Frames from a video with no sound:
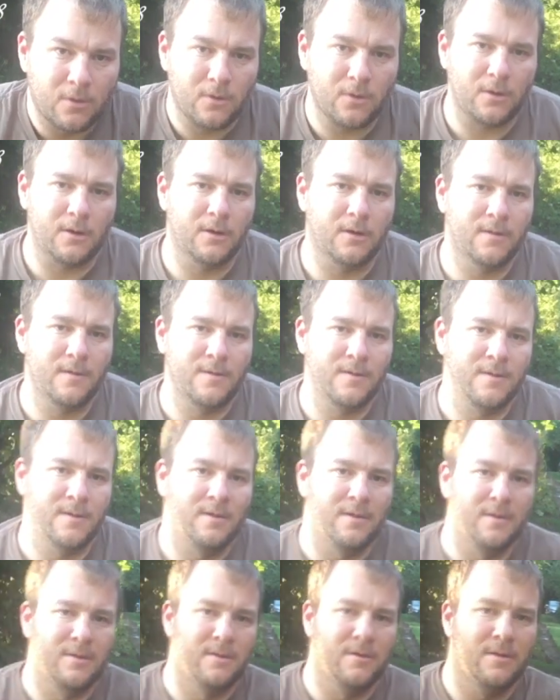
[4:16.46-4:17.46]
Oh.
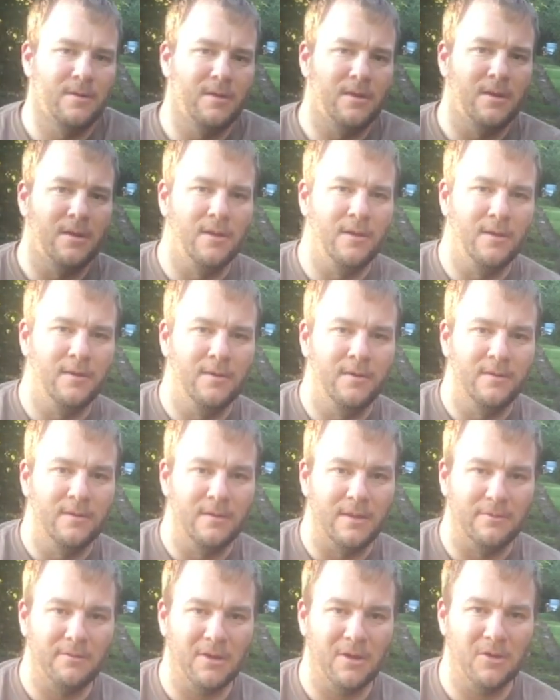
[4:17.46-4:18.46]

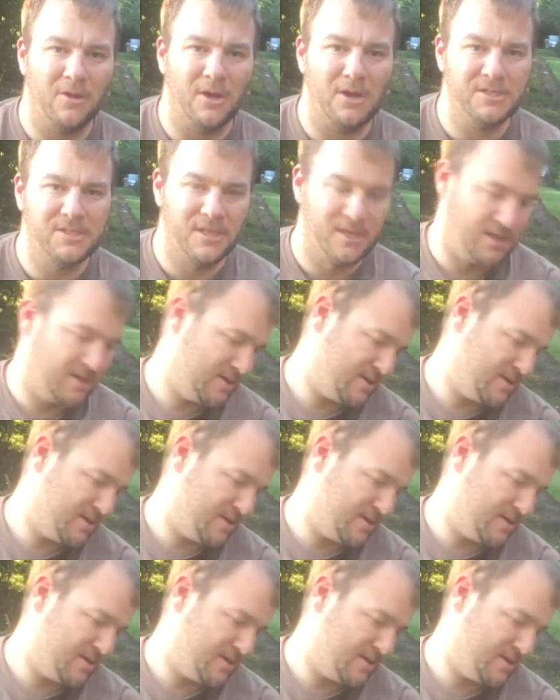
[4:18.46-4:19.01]
There we go, guys.